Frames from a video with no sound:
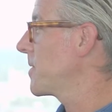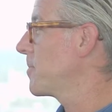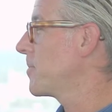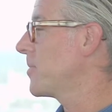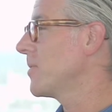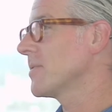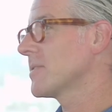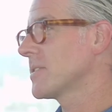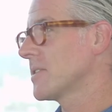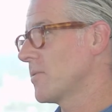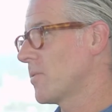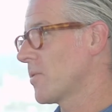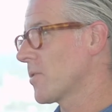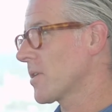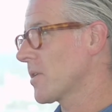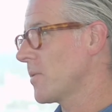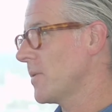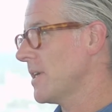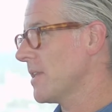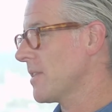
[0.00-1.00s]
people to
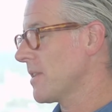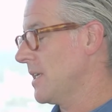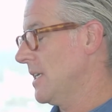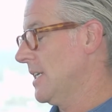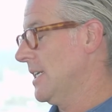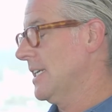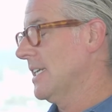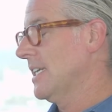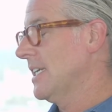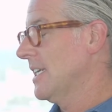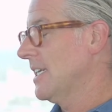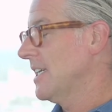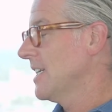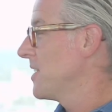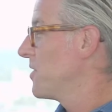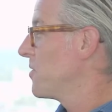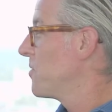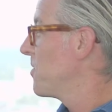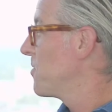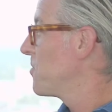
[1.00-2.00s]
work with
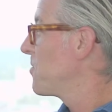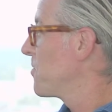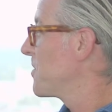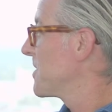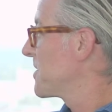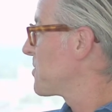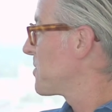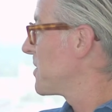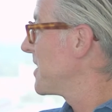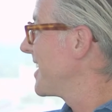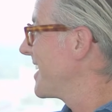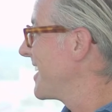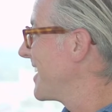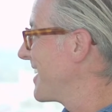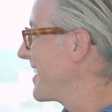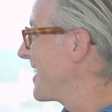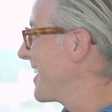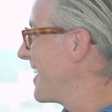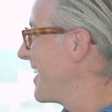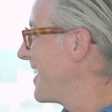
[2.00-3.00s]
was
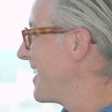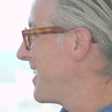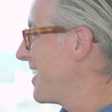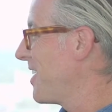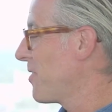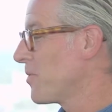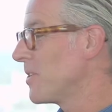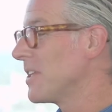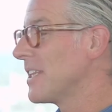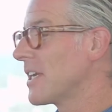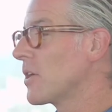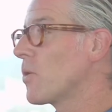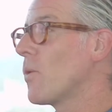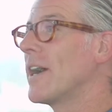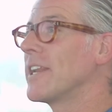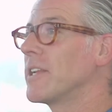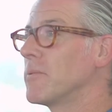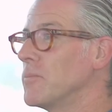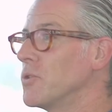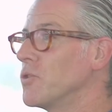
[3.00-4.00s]
really, really
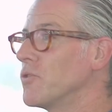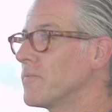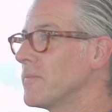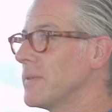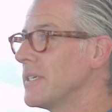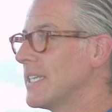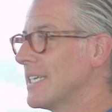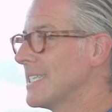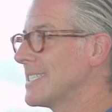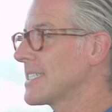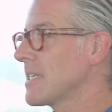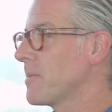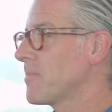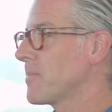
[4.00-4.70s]
quite a movement and